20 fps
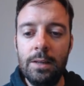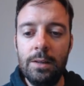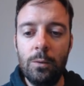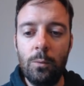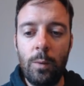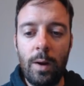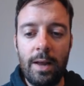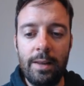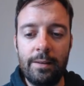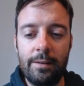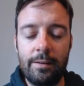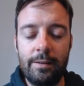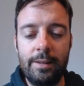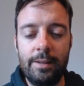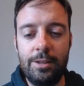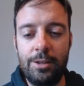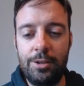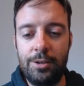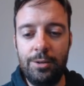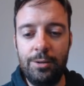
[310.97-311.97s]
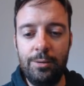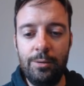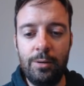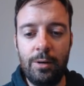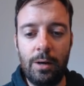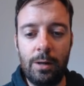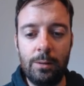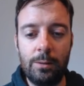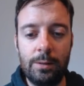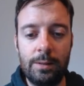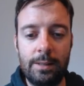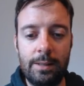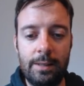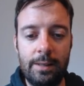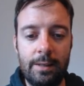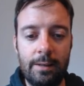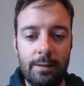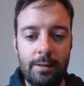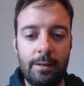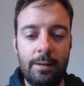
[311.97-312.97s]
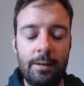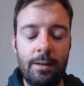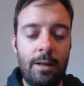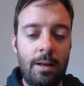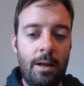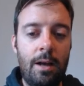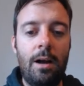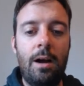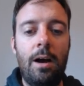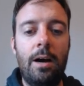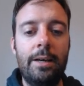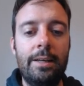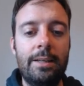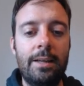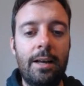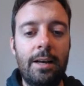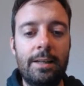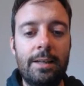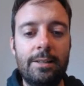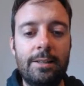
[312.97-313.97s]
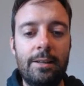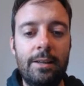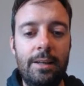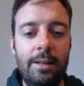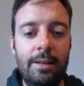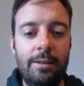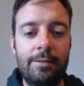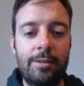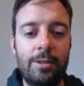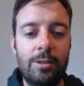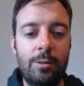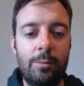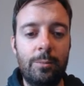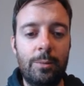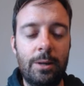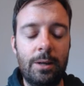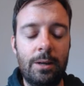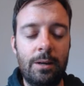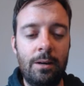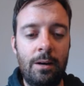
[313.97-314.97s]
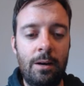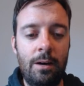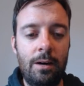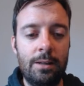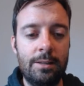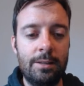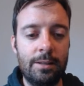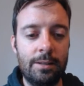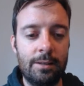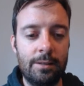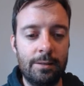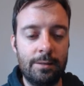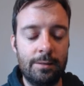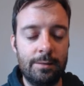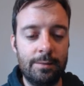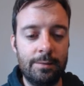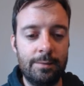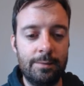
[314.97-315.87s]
The weather is too cold here. I'd like to live somewhere hotter.